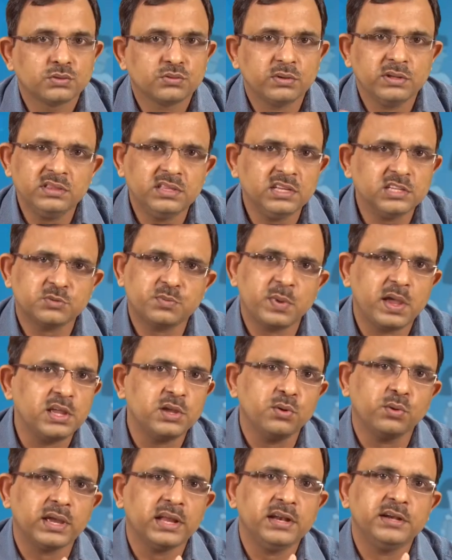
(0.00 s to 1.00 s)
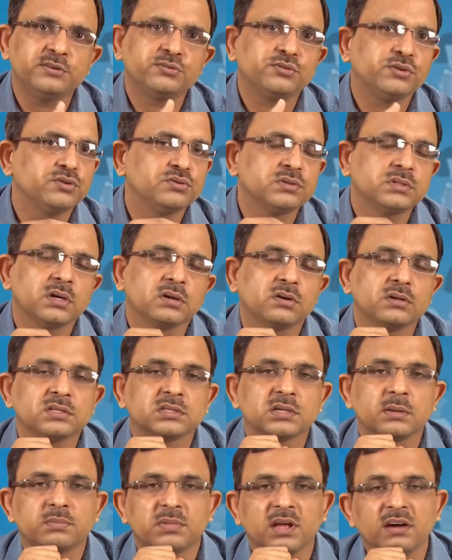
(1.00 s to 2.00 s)
So in this way, you can introduce the
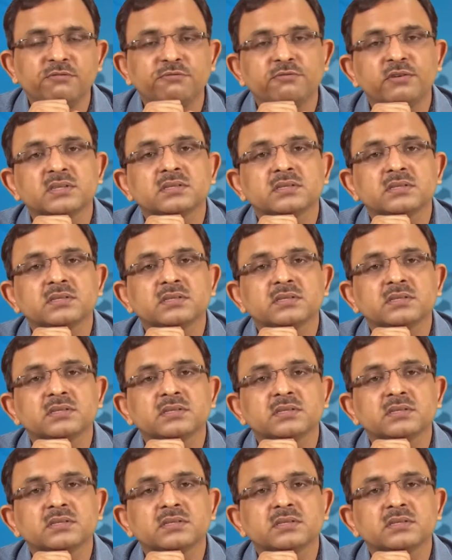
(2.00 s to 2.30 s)
concept of